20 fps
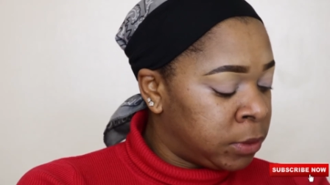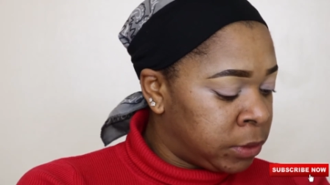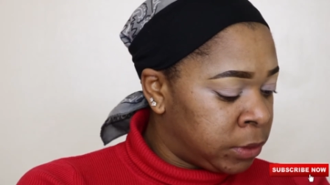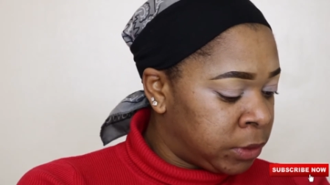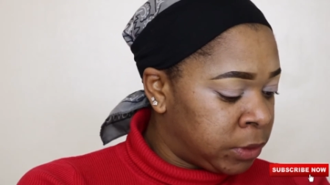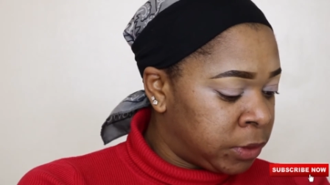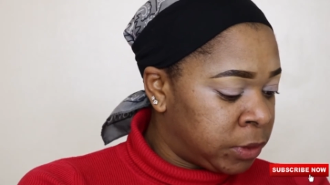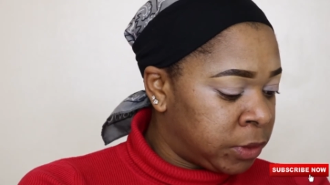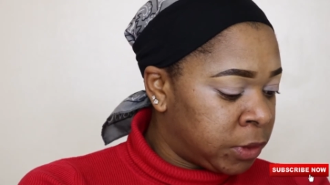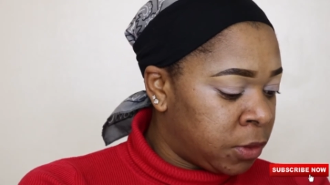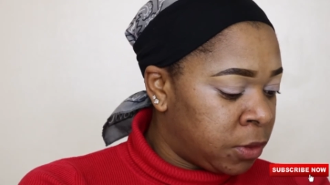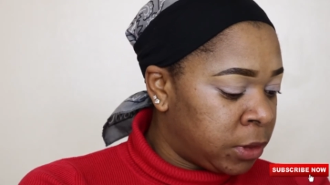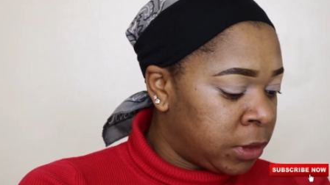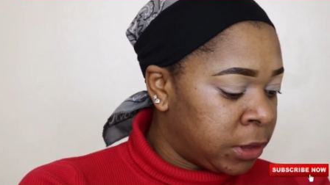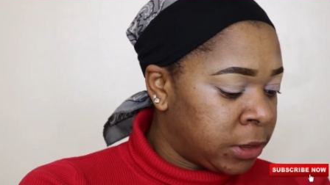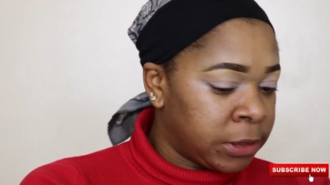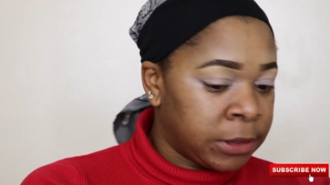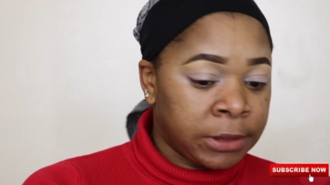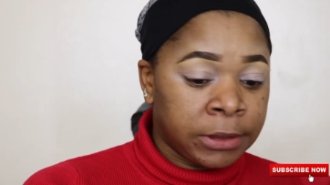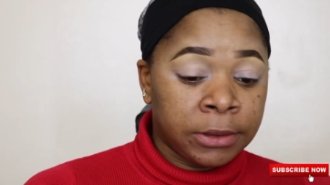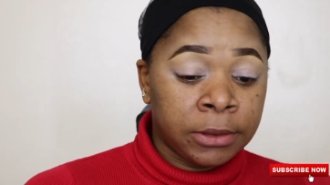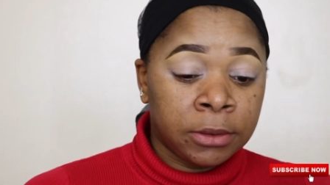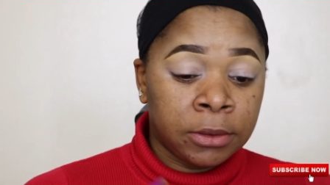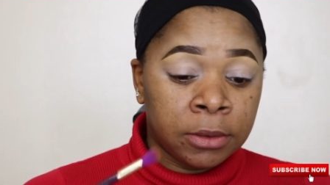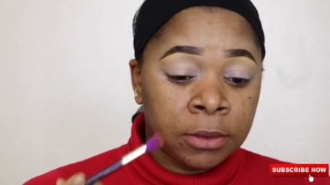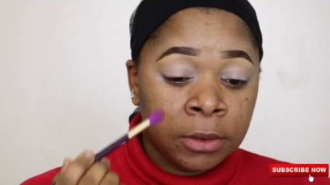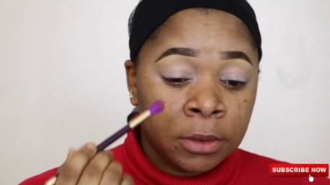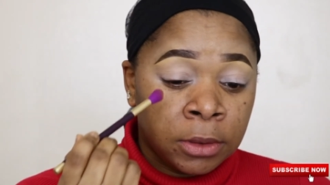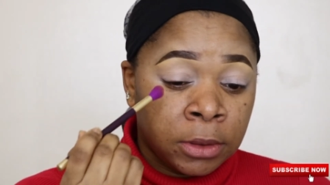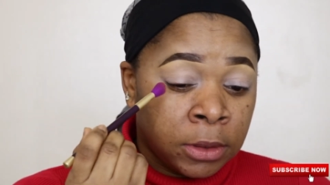Summer.
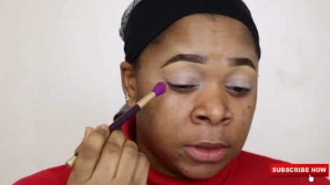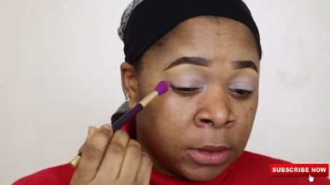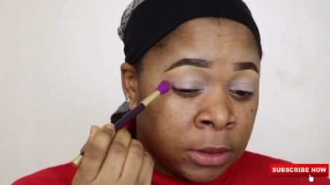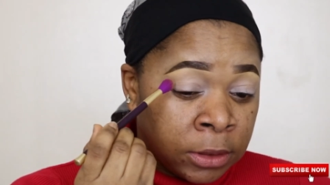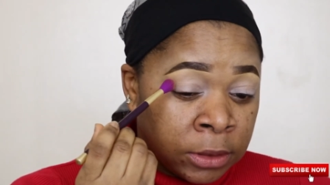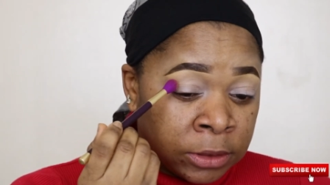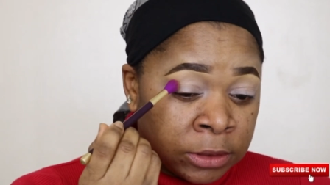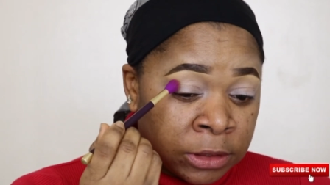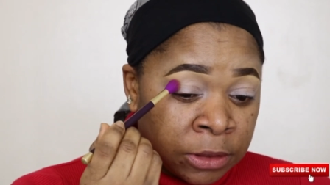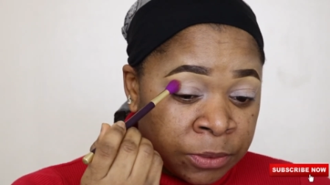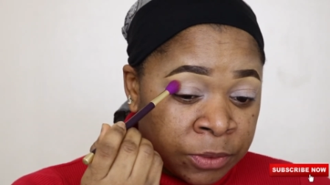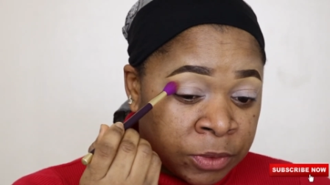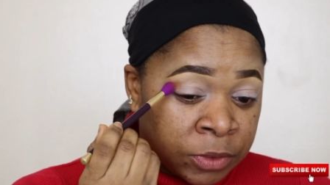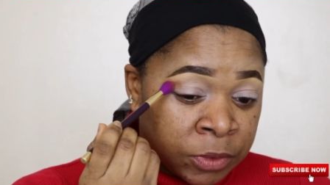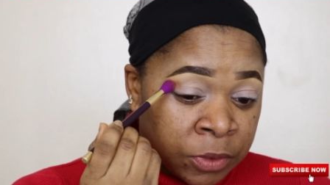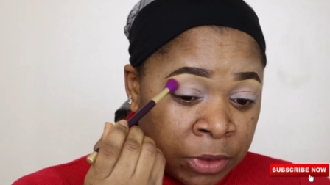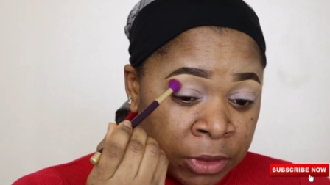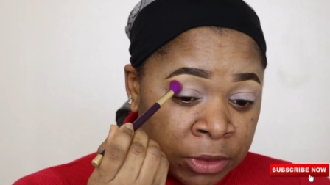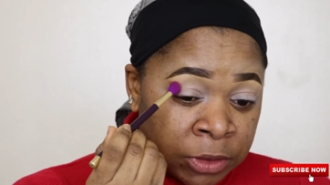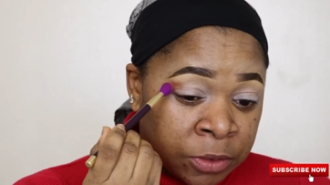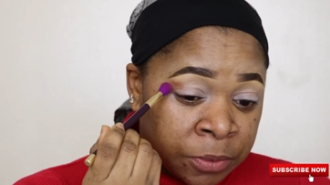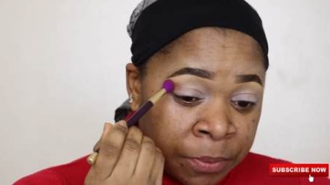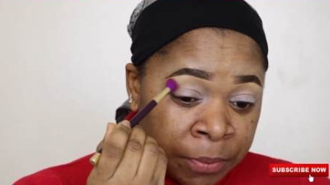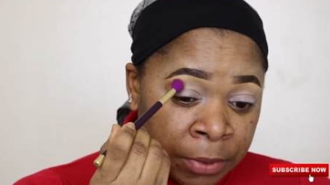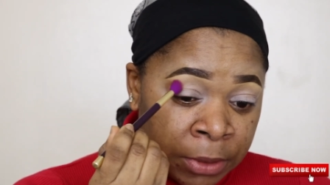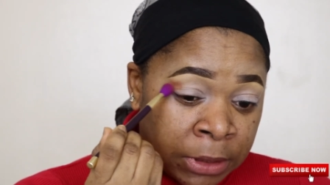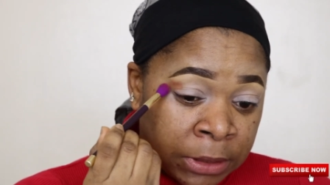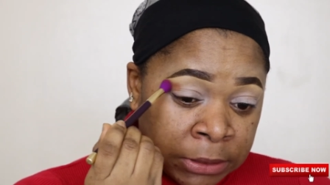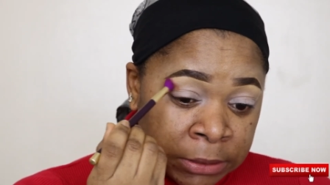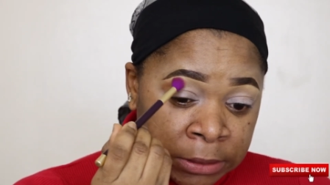So I'm just going to
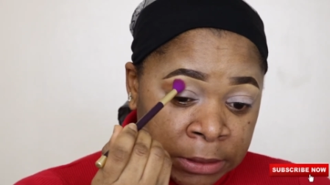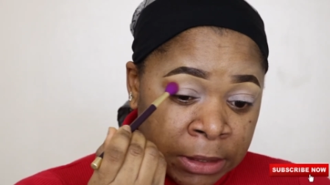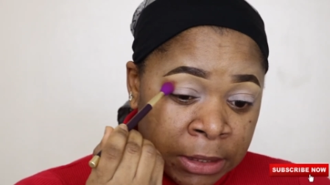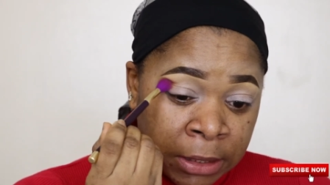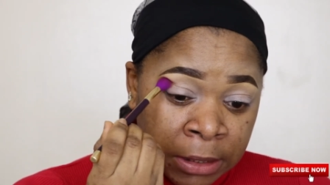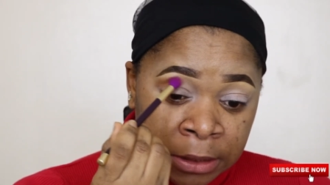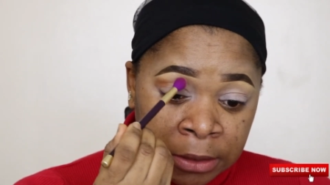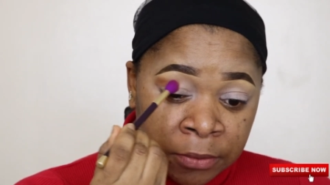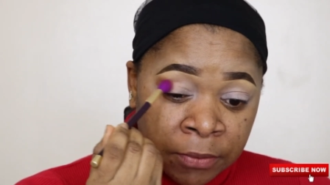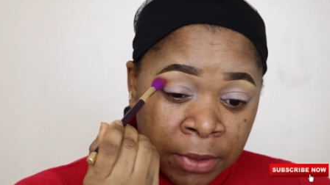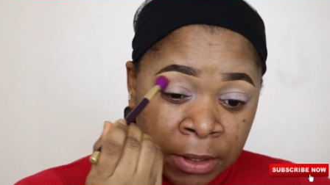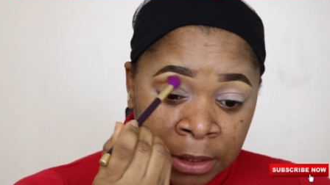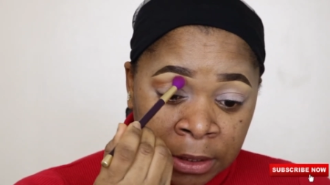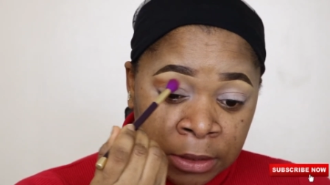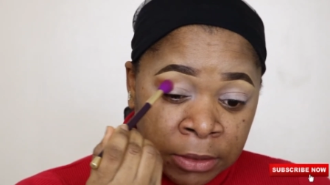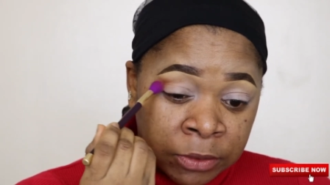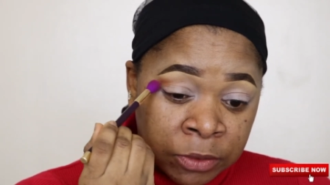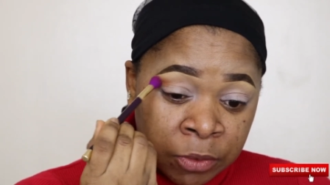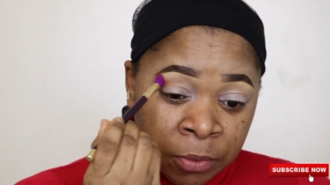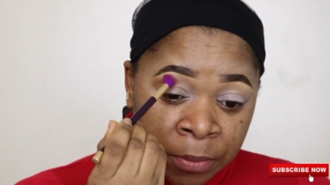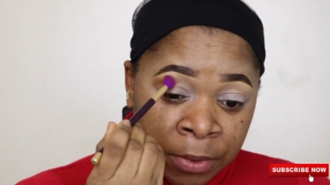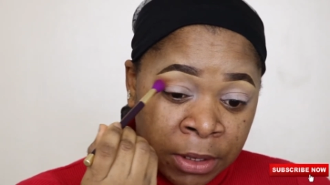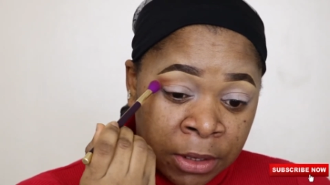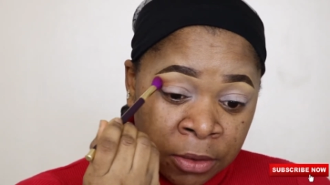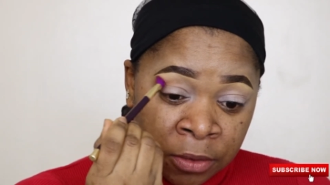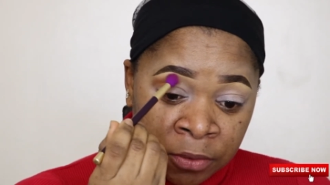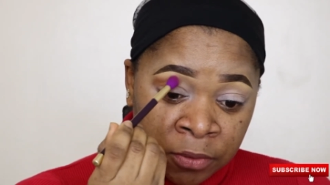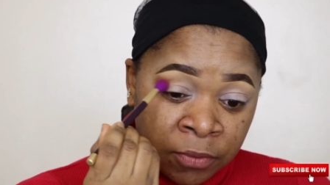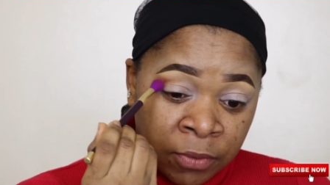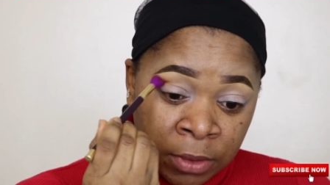place that right into my
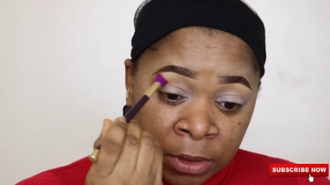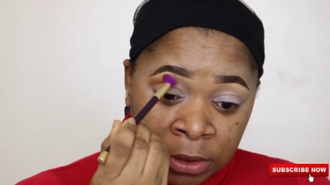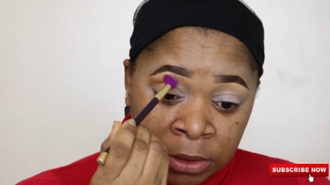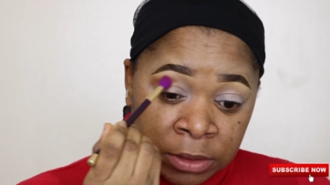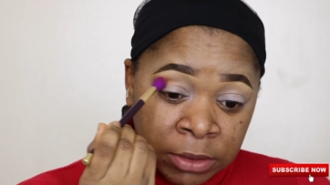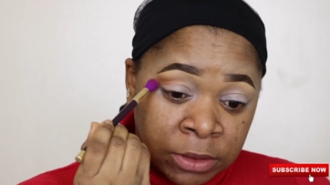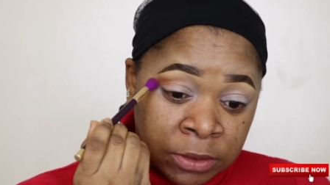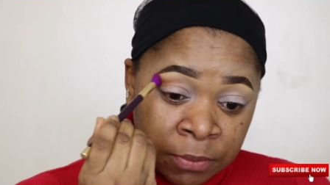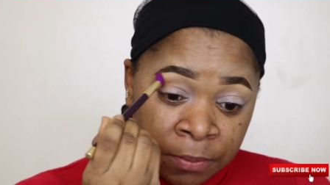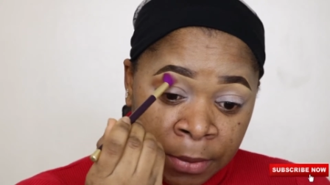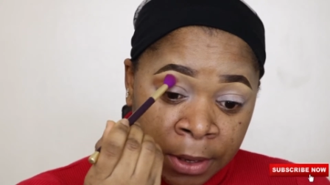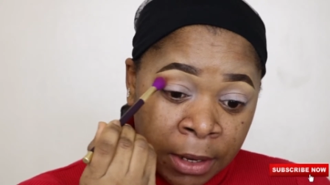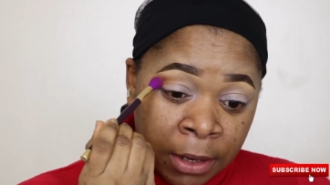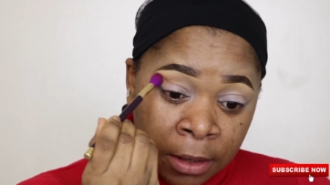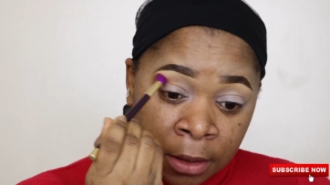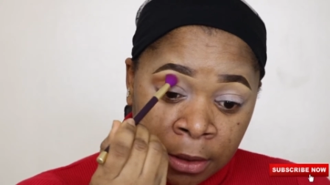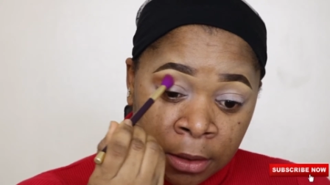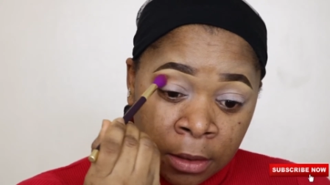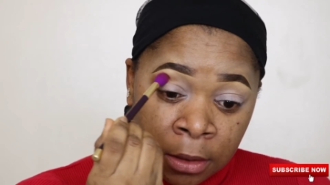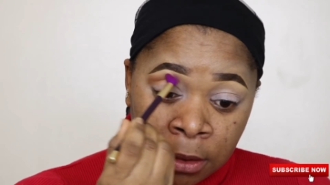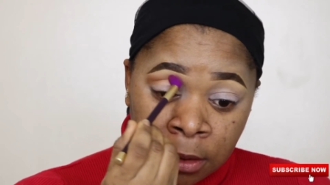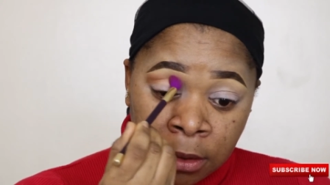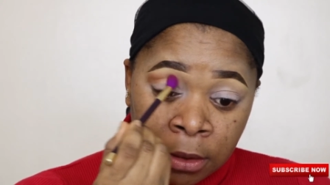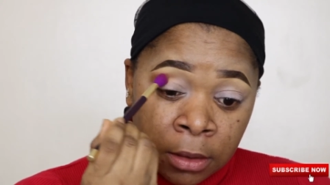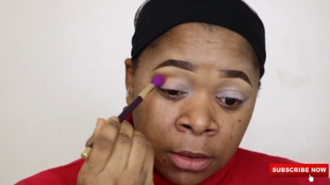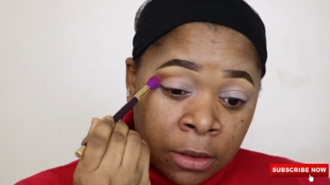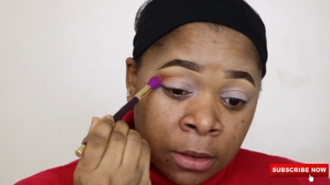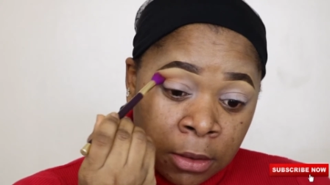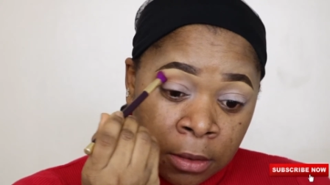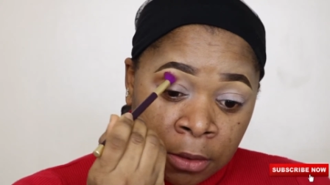crease,
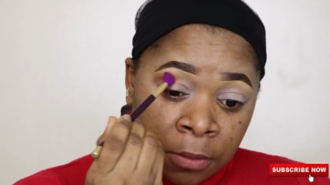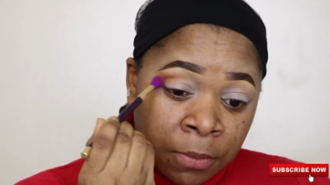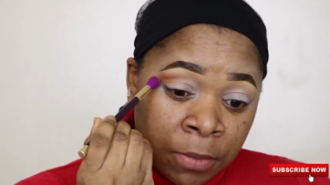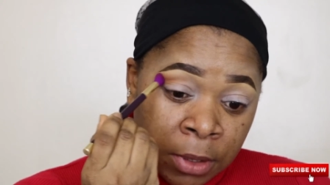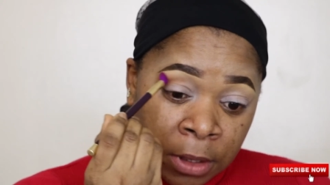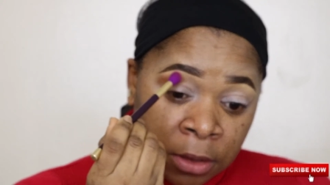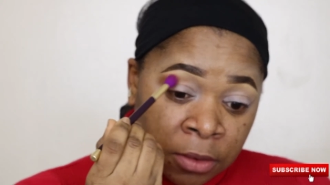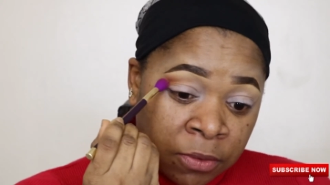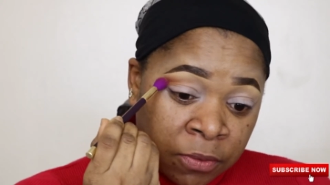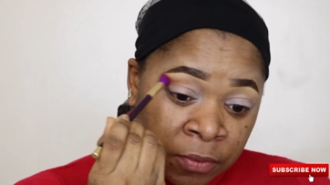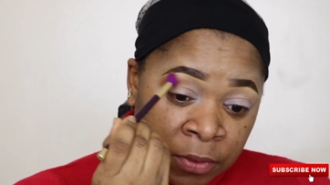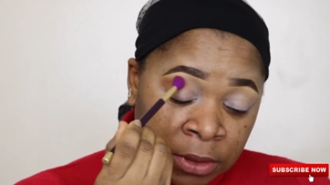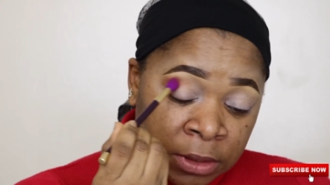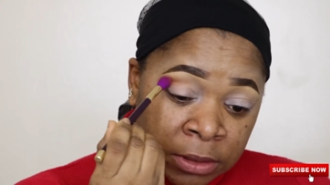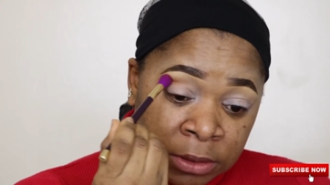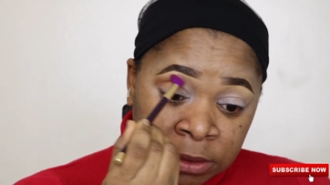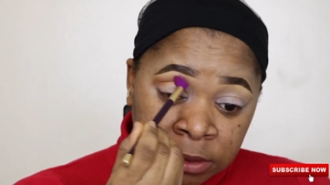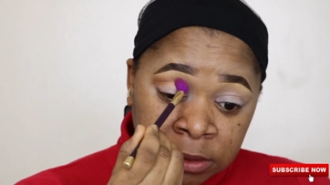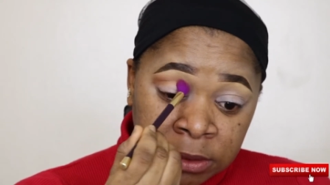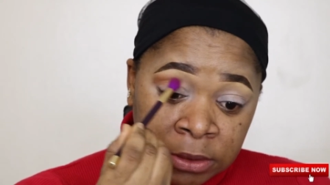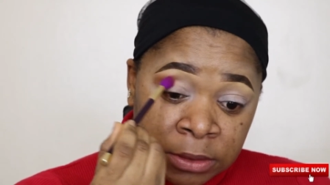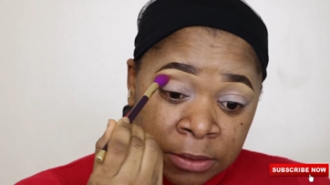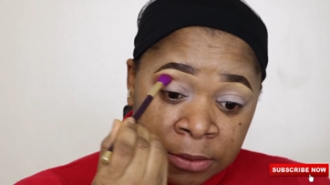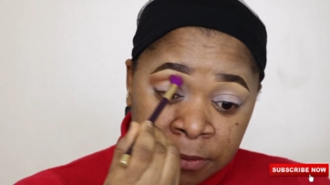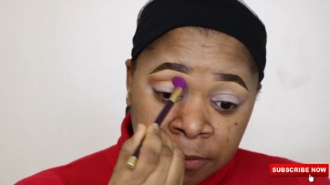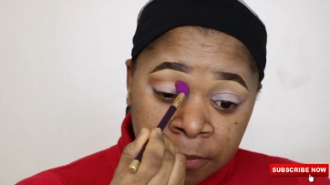my crease.